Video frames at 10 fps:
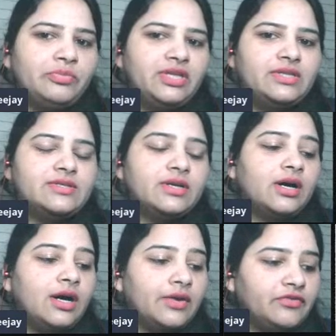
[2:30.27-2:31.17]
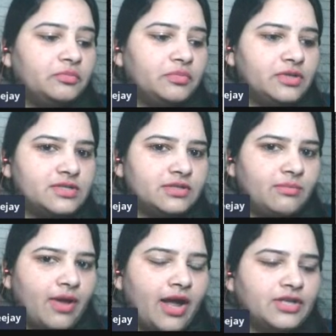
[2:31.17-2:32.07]
means
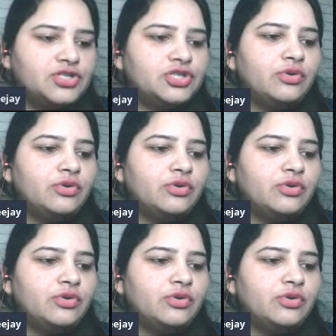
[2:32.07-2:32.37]
100% match.